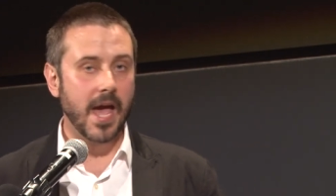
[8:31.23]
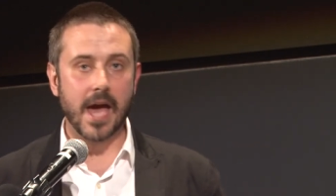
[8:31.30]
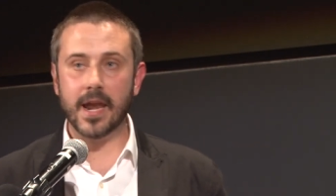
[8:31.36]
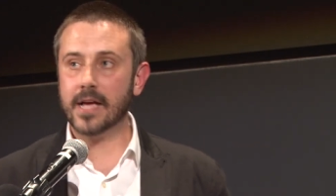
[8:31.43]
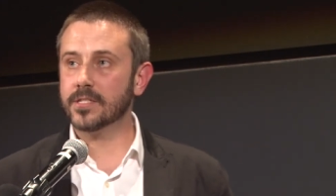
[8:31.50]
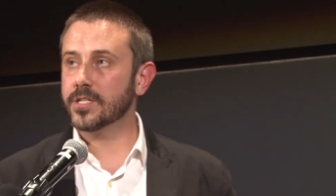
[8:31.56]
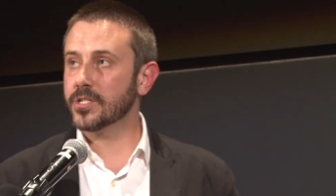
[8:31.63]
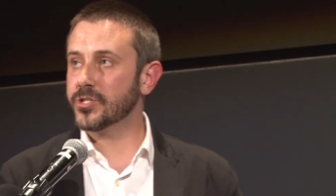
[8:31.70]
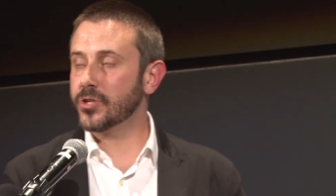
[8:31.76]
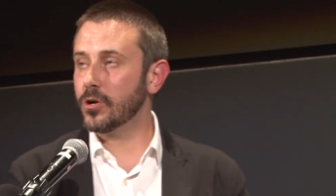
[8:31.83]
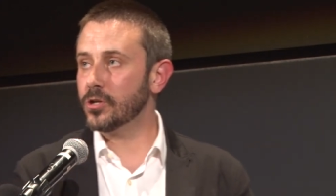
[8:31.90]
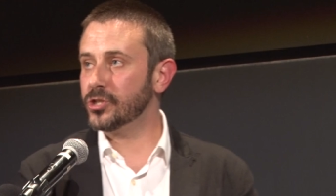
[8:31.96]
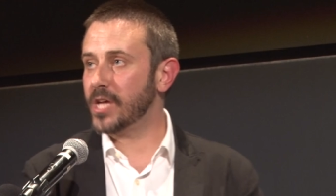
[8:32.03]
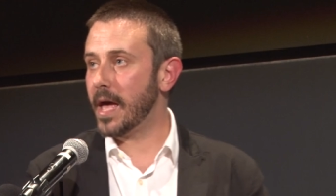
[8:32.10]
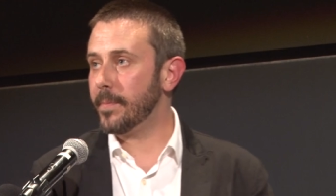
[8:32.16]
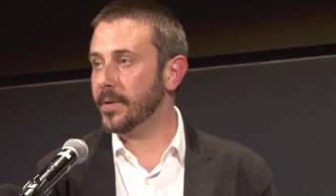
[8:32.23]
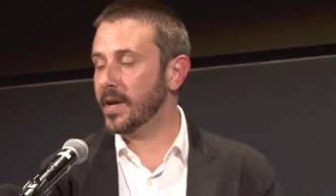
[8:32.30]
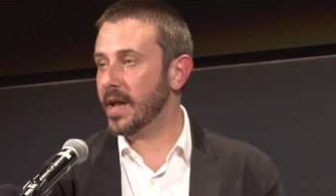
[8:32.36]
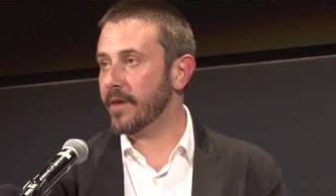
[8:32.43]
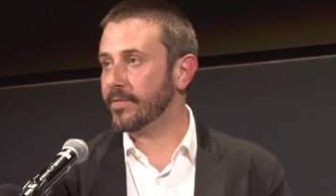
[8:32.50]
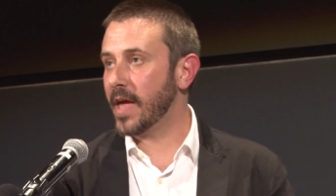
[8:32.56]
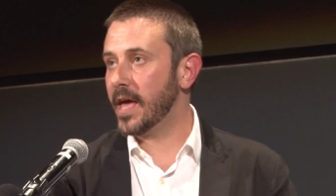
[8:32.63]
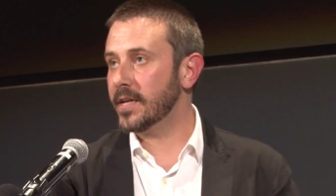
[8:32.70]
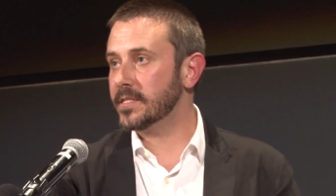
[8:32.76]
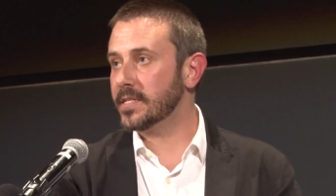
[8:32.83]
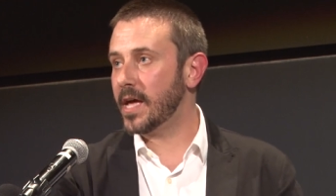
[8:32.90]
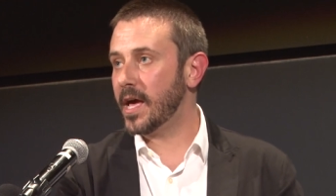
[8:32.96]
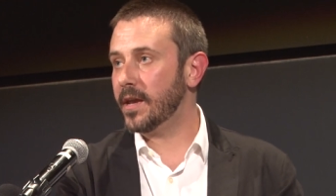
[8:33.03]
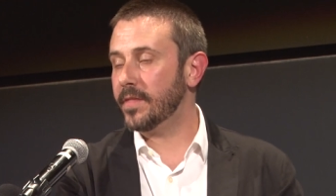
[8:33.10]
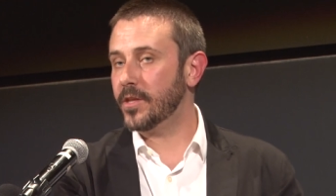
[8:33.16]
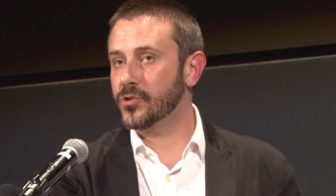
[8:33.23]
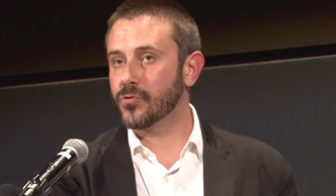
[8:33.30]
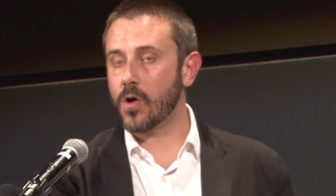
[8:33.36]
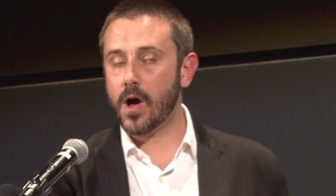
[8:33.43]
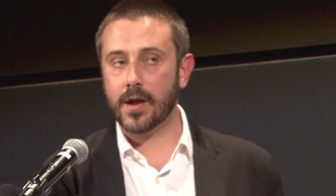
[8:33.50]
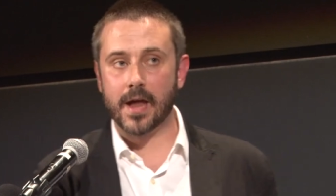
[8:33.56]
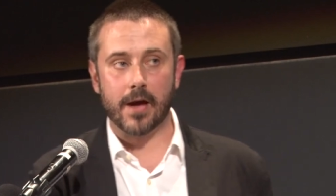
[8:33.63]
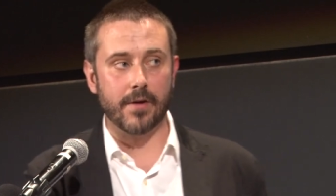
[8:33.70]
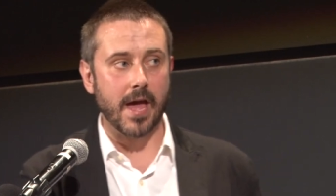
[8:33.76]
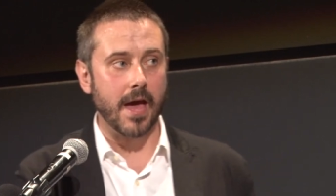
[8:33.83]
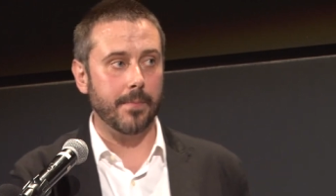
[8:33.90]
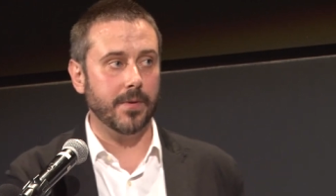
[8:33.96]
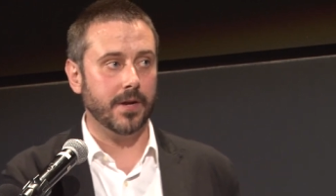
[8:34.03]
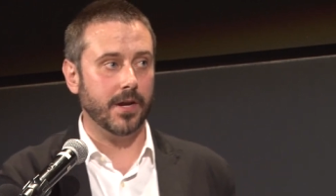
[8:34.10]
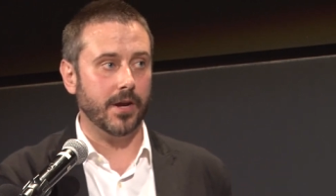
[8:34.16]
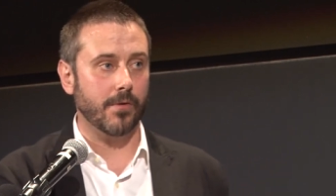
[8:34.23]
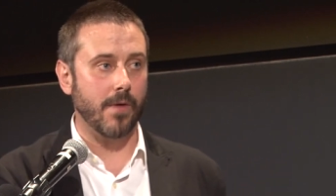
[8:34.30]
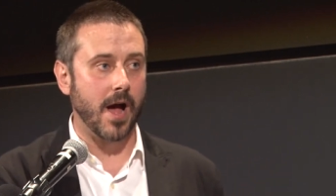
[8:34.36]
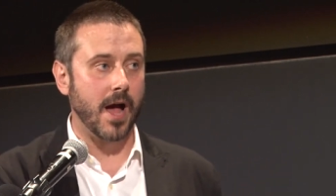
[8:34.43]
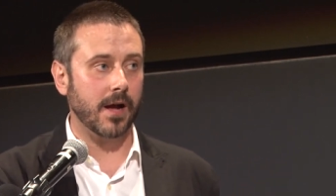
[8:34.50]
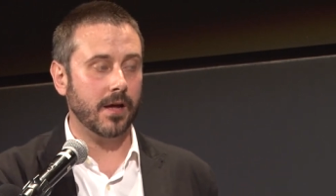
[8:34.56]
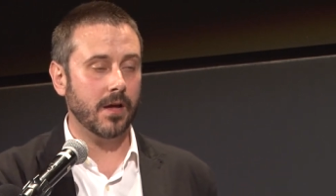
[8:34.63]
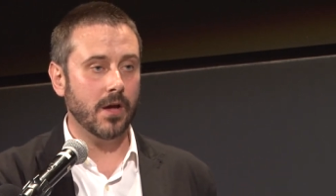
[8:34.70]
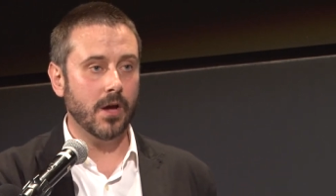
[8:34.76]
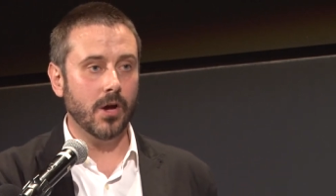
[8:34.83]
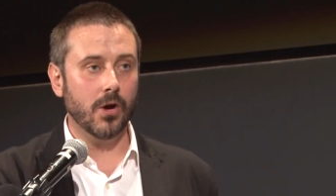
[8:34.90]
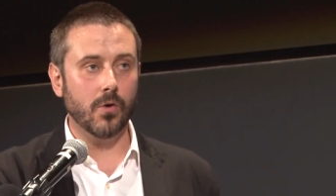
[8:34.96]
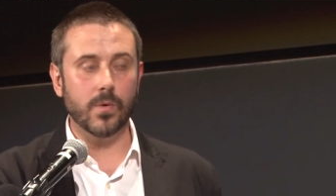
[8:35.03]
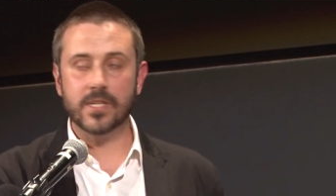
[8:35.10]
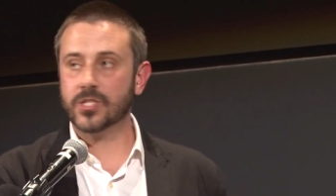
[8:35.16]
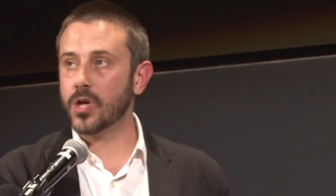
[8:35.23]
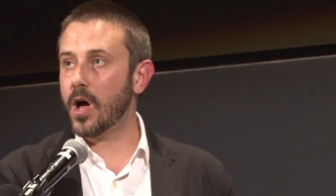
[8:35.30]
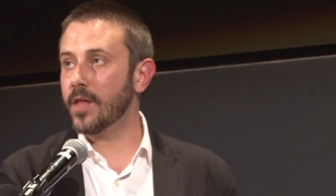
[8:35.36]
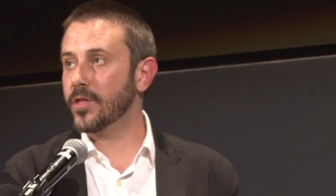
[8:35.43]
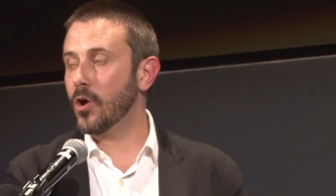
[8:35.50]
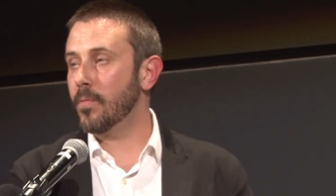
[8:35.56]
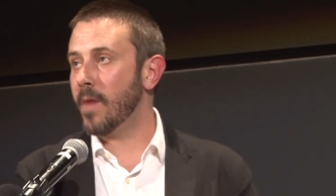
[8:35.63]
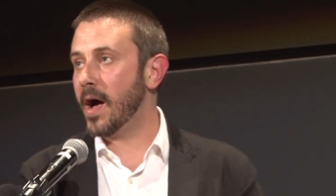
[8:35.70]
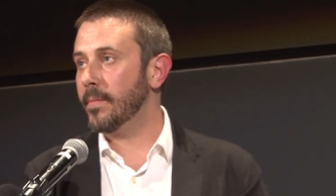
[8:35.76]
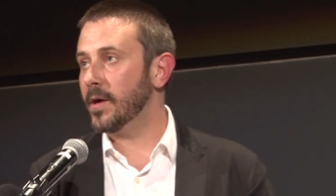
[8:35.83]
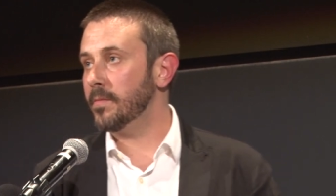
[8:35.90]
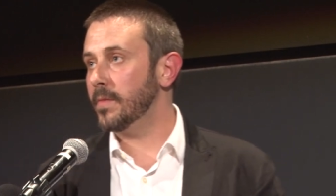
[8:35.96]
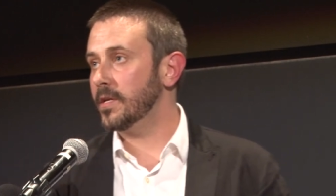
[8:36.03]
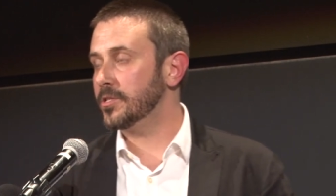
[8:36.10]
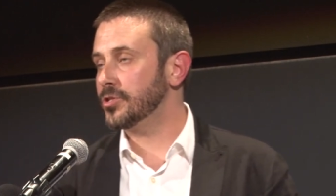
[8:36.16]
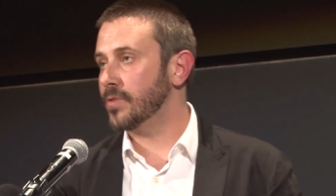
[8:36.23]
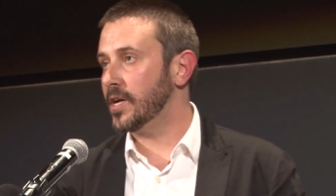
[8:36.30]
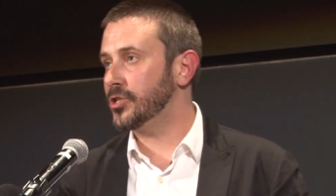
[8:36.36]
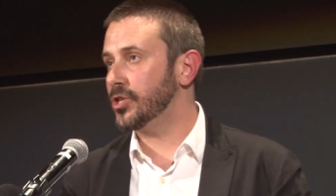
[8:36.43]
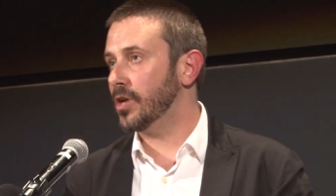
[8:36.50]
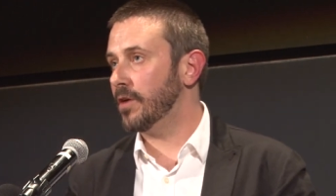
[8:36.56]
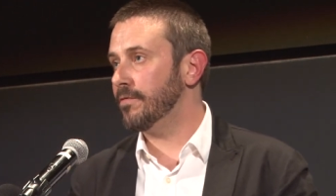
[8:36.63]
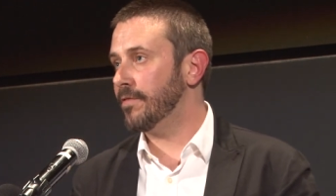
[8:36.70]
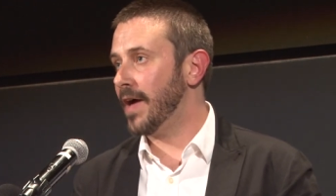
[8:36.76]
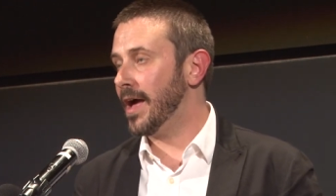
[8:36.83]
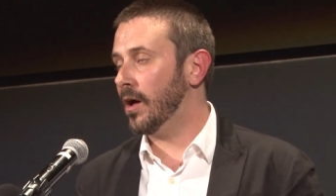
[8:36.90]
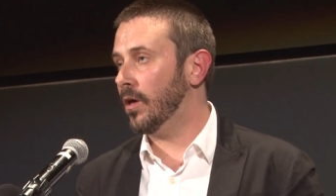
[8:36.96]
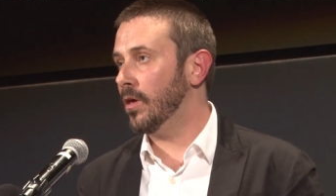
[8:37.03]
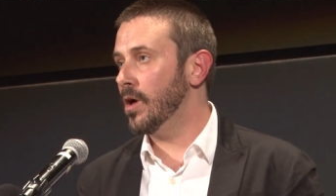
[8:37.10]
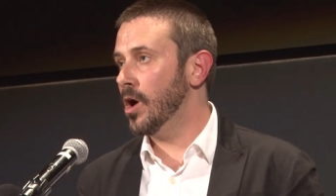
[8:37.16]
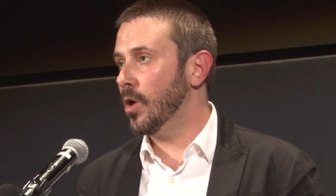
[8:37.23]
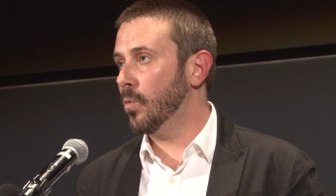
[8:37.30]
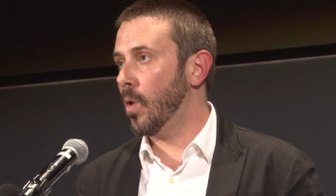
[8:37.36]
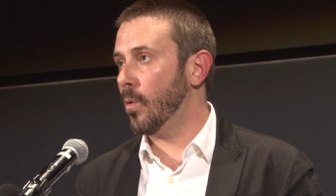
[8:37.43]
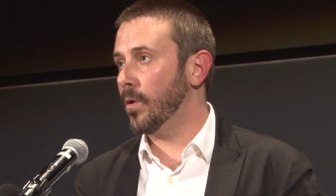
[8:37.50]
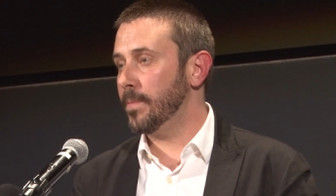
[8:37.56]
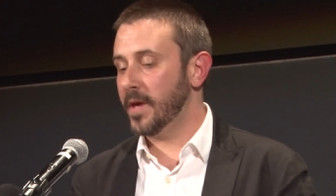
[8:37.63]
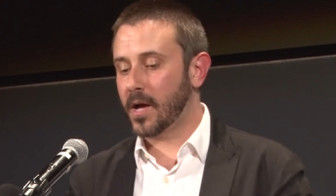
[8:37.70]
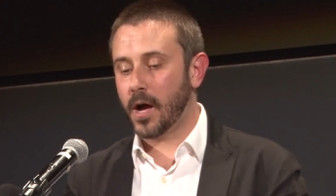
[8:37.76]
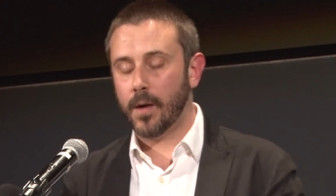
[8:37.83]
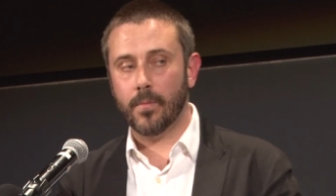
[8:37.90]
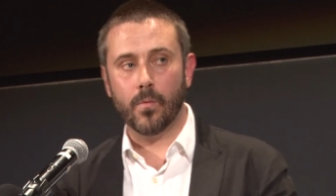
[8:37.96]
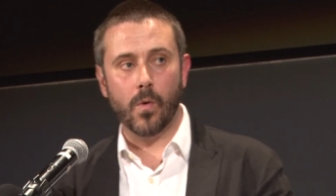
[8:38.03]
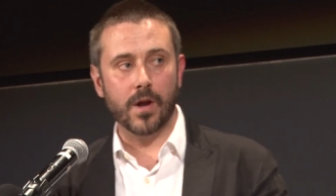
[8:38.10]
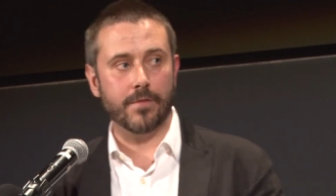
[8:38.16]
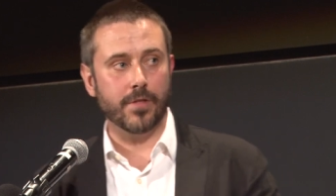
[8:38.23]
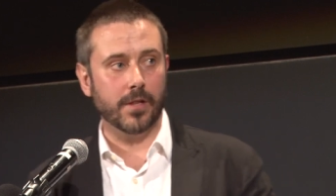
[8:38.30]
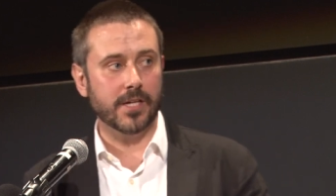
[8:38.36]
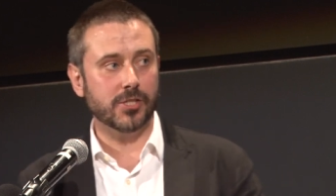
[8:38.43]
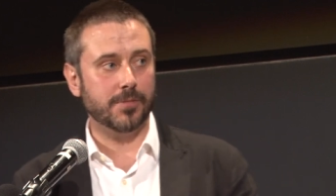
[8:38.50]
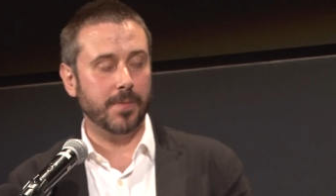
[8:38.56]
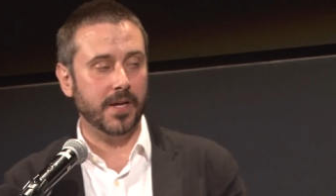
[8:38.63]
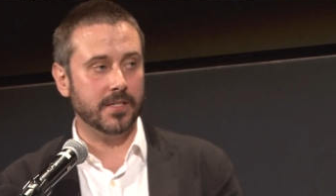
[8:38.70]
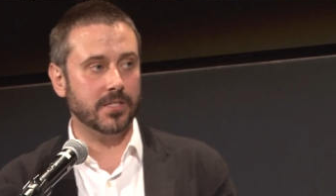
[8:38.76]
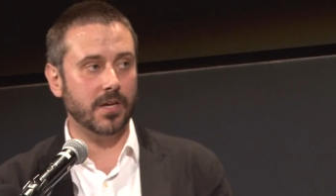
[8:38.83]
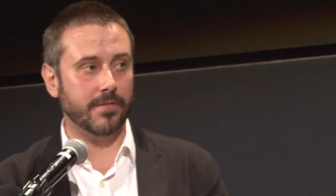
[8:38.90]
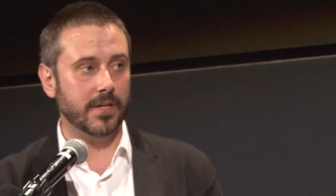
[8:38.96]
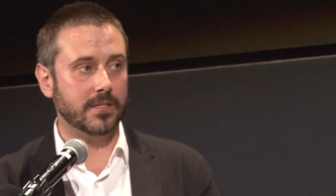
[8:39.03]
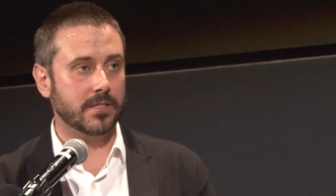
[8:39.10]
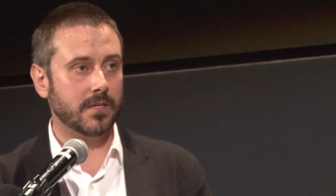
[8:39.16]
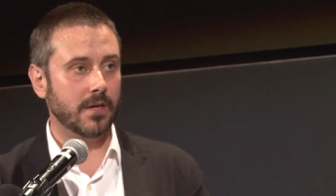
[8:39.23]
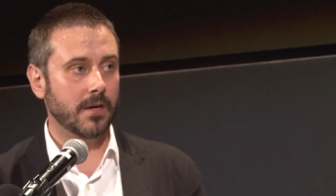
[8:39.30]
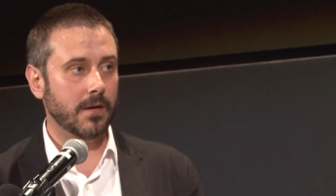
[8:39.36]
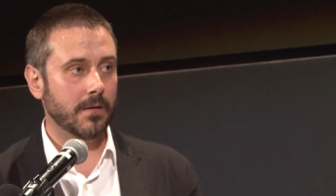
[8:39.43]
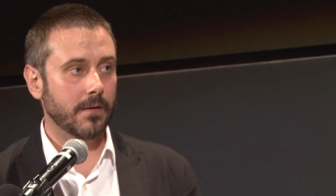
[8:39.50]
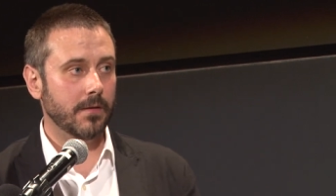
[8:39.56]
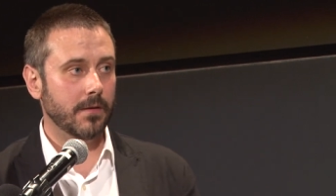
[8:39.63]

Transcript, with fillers: And as the surge happened in Afghanistan and the drawdown happened in Iraq, we saw the Obama administration unveil what would become one of the linchpins of its